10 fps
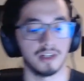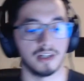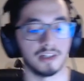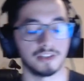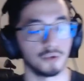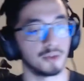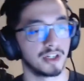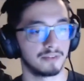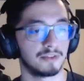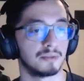showing
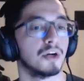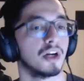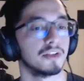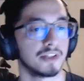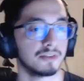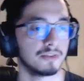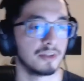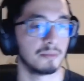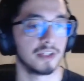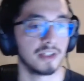off your project or
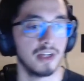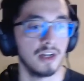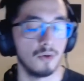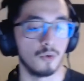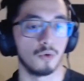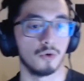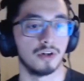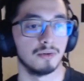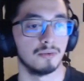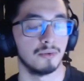something,
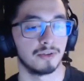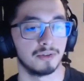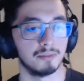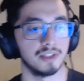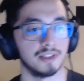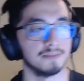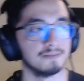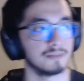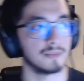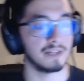or whether it be
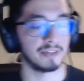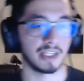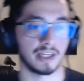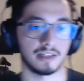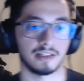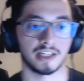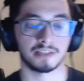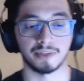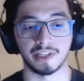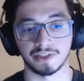giving that
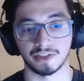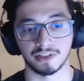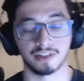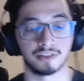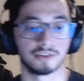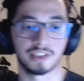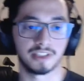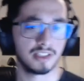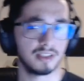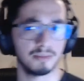explanation on your
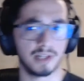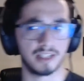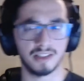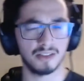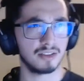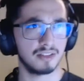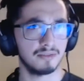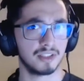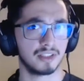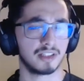GitHub. I think you give
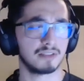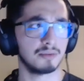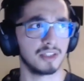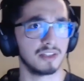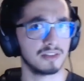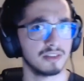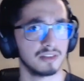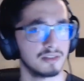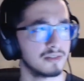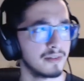like an explanation
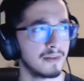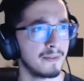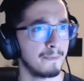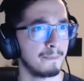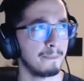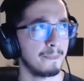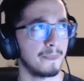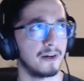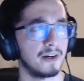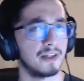
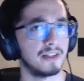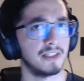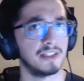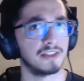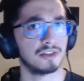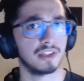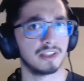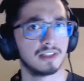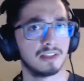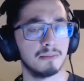on each like
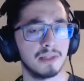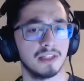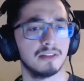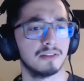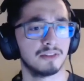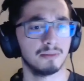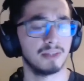commit or something.